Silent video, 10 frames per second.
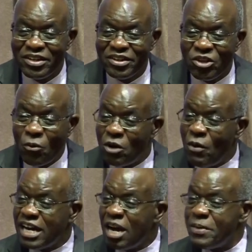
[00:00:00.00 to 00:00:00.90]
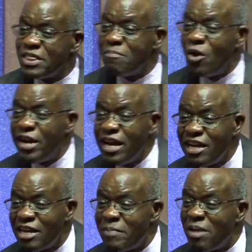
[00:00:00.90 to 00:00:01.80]
You will wake up in the morning,
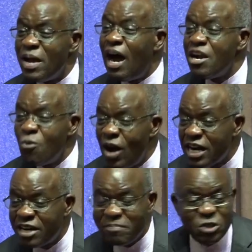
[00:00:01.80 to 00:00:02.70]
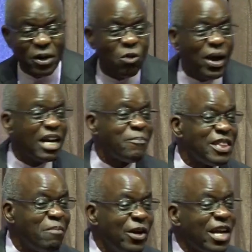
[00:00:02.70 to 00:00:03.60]
it may be hard work, but when you wake up in
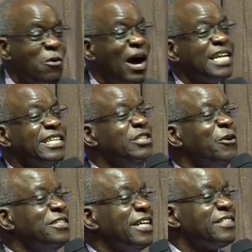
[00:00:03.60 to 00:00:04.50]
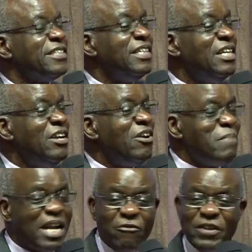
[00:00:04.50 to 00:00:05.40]
the morning, your heart rejoices.
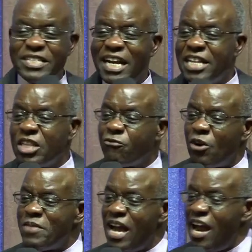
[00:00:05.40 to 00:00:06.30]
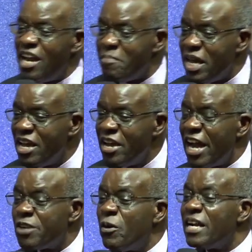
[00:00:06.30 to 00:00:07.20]
But if it's anything from the enemy,
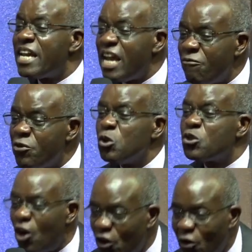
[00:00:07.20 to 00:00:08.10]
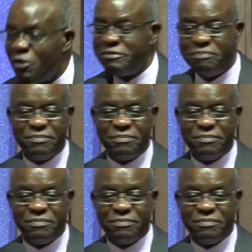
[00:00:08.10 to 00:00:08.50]
it will give you sorrow.